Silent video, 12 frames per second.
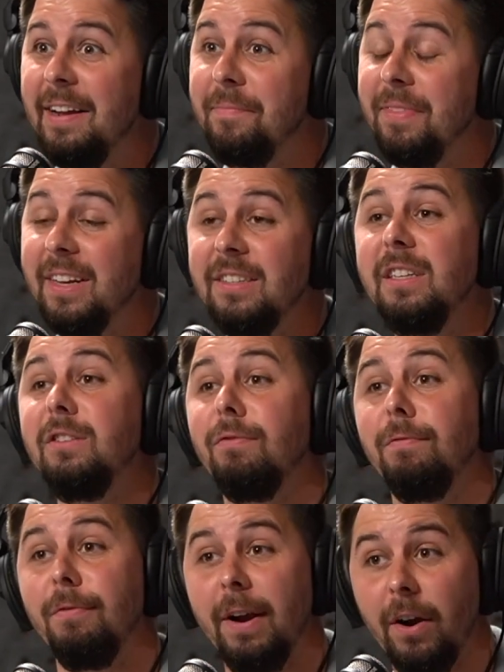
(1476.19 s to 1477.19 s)
This is
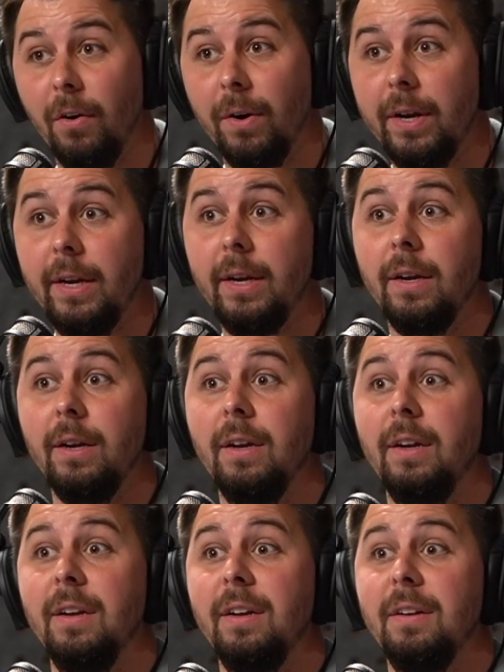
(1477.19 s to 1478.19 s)
very
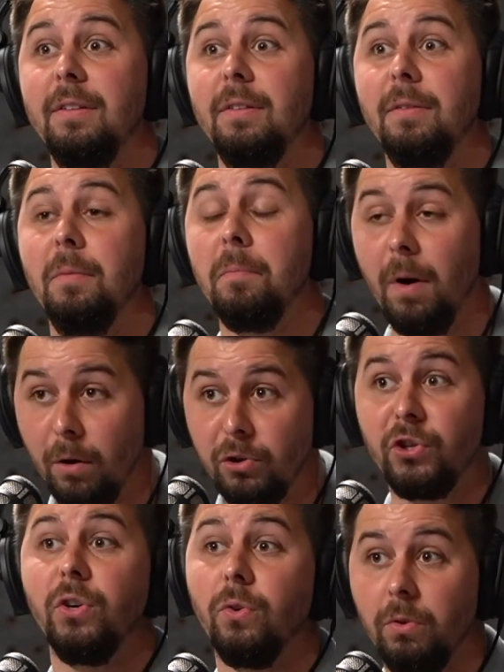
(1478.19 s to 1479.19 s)

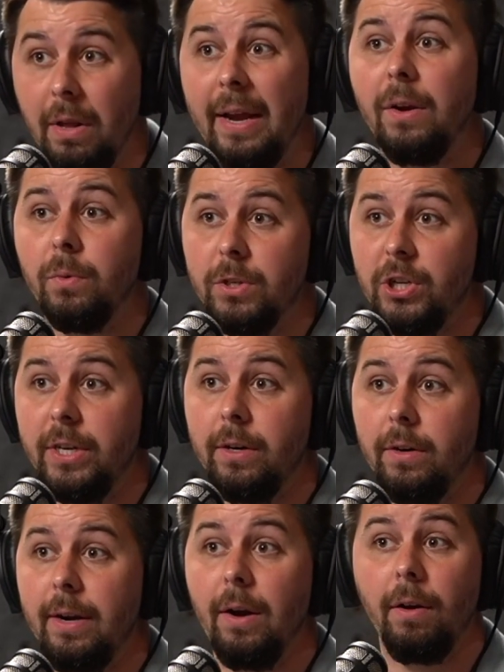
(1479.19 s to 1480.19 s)
emotional language
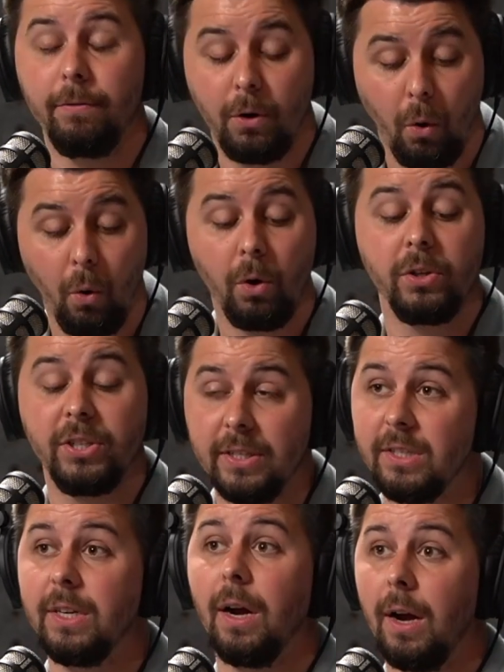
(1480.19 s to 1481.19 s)
here. Now, yeah. of course,
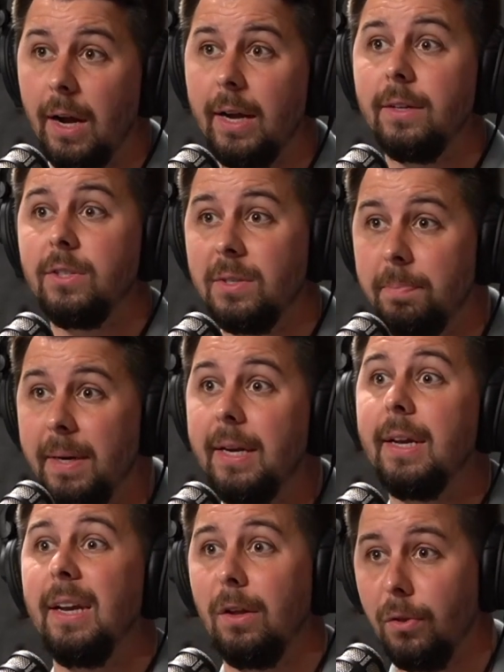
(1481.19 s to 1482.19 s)
it's God
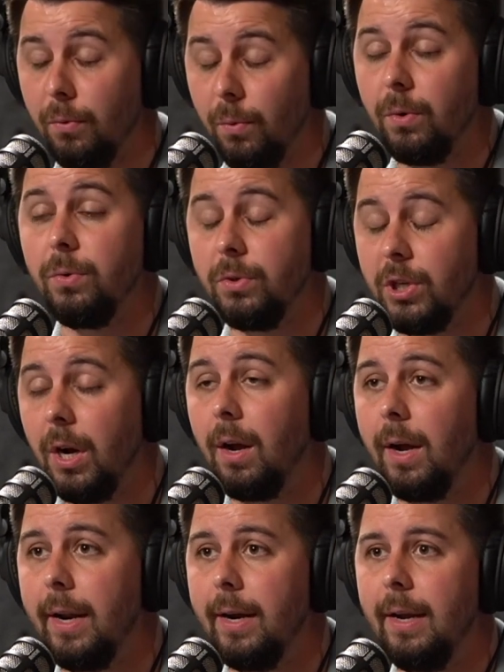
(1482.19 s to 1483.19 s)
speaking through
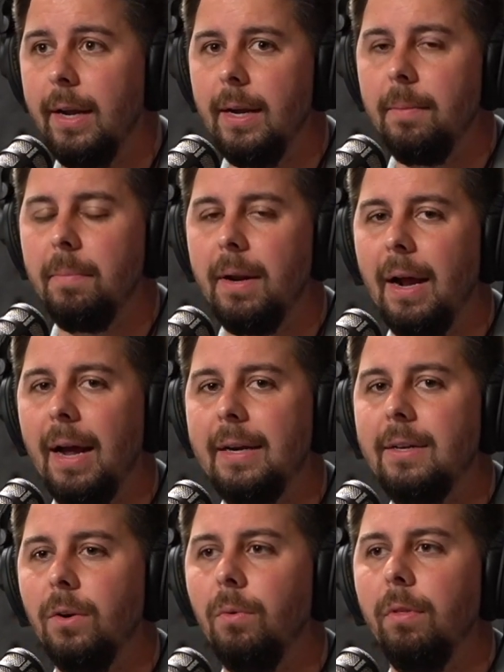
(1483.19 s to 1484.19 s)
John, but I
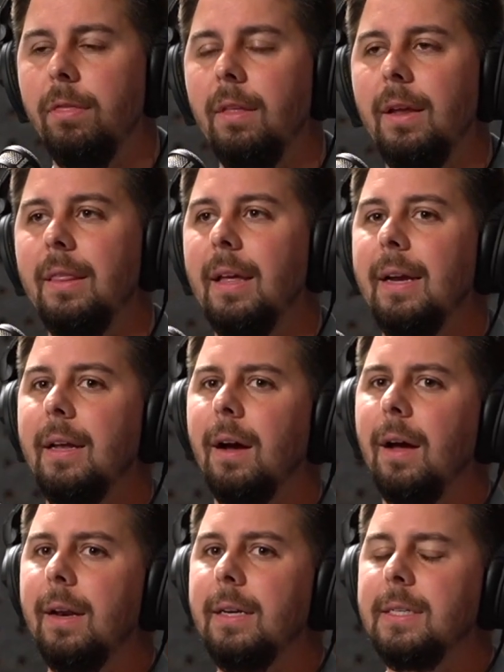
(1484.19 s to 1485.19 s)
don't think that
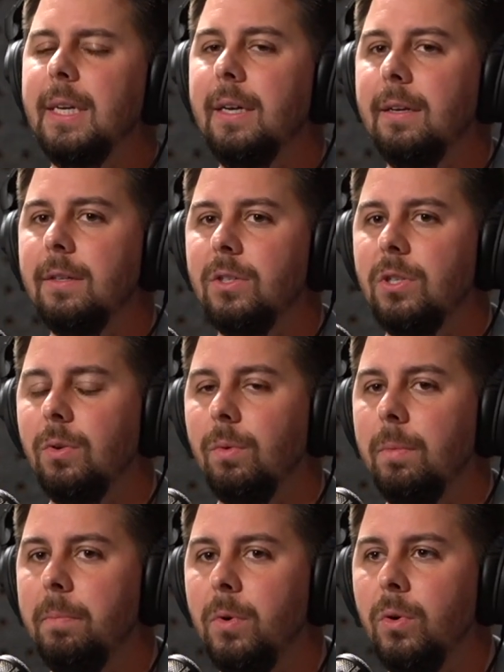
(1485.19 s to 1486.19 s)
God intends to
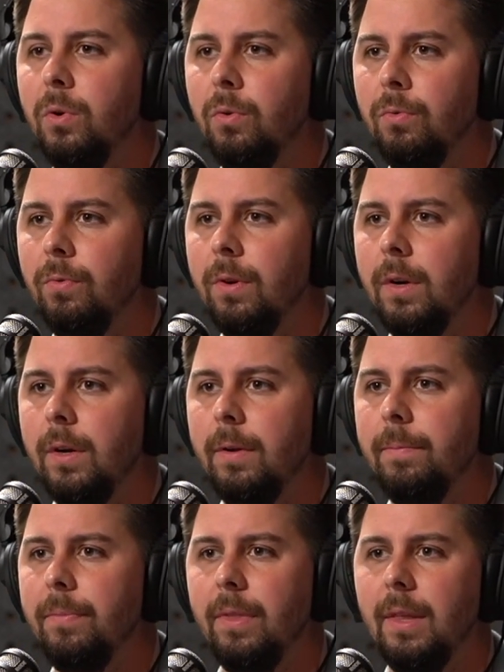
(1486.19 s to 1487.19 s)
remove. Uh, yeah,
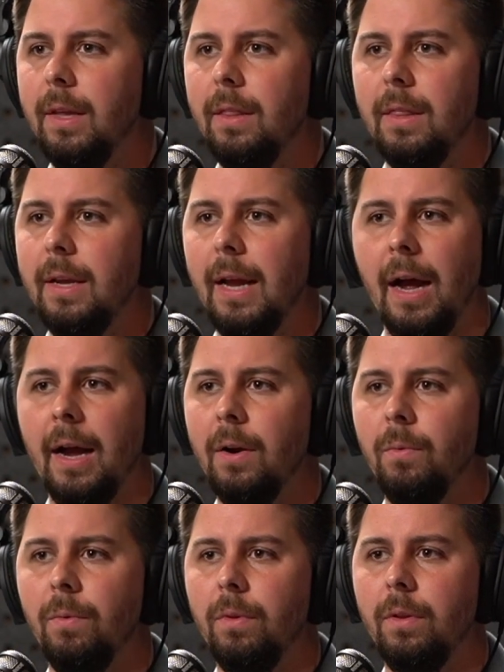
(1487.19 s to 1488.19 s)
personality the, the wasn't I,
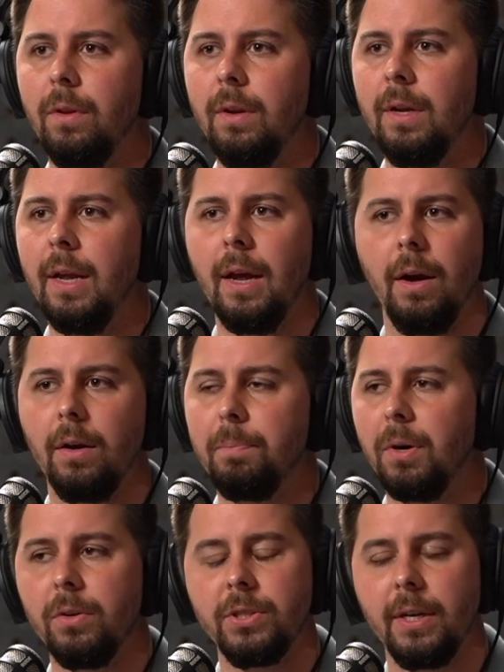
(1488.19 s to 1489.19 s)
removed. Yeah, yeah,
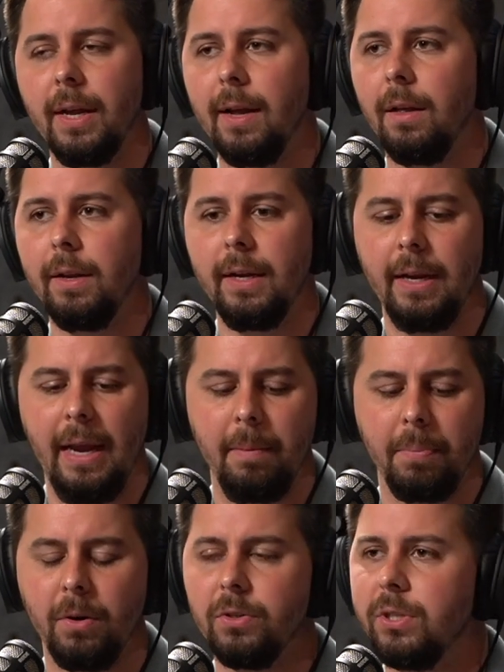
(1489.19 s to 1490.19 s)
personality and
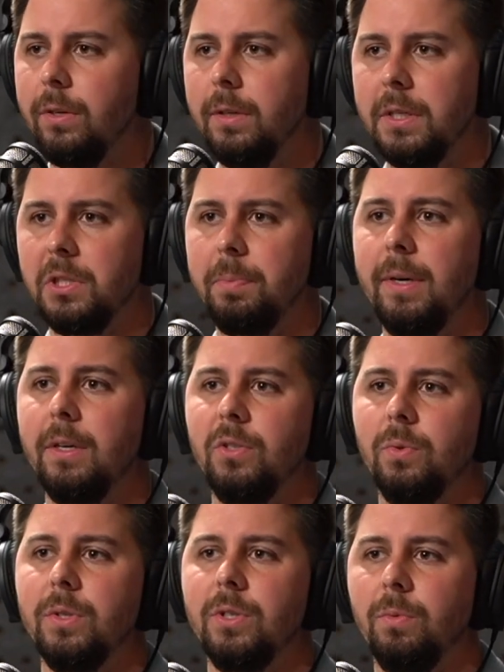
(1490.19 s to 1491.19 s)
personal
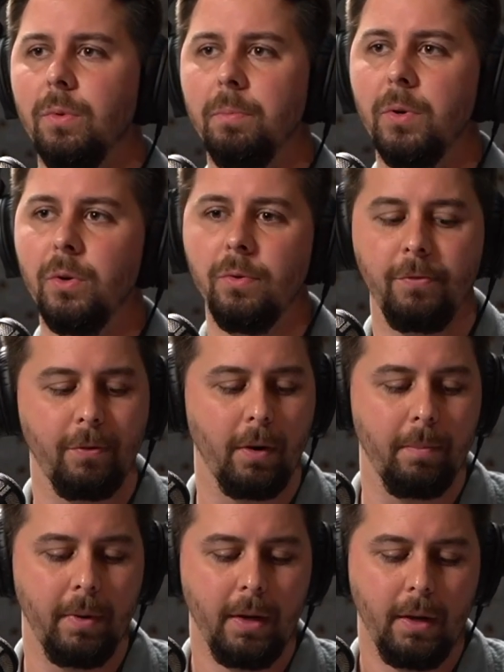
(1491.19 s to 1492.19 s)
experience wasn't removed
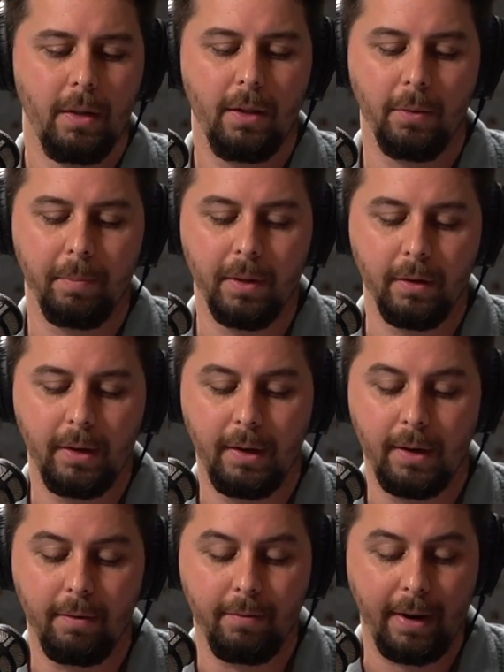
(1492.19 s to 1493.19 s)
from their ability to
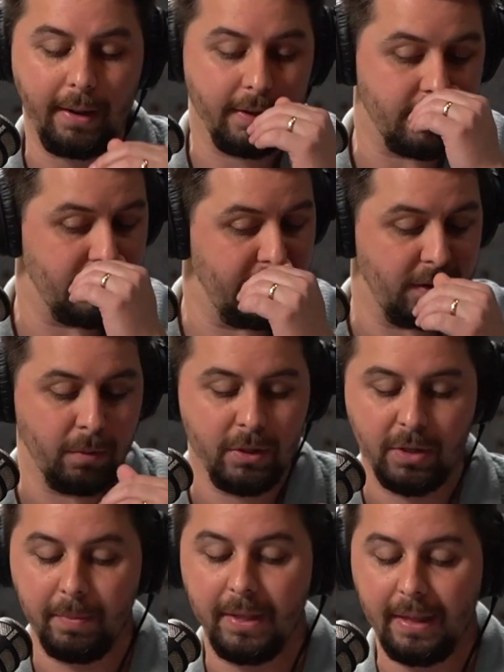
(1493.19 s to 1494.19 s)
convey this
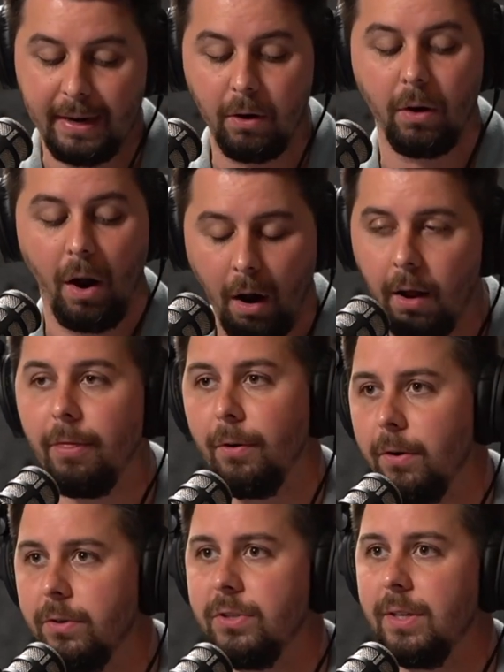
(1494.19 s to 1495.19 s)
language. I mean, they are
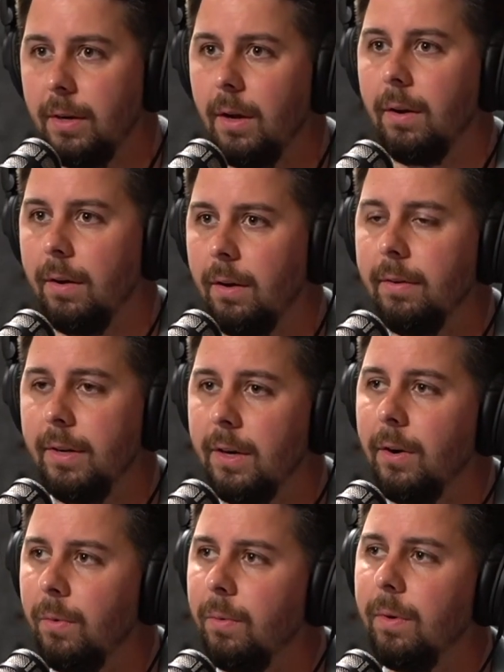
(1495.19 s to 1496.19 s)
authors. That, uh, uh, you
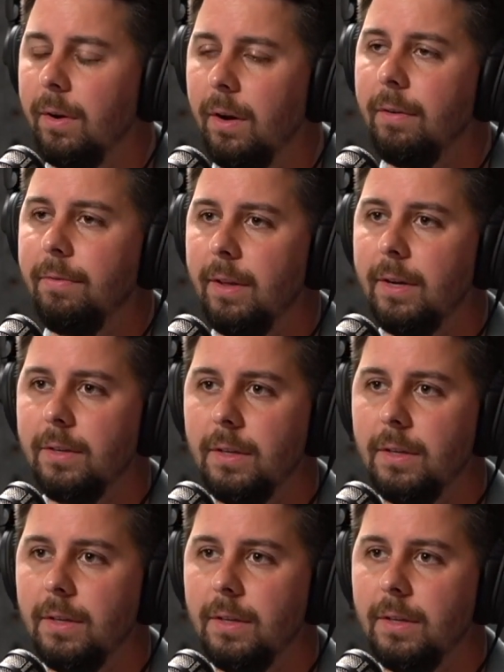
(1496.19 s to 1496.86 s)
know, yeah, they didn't become the,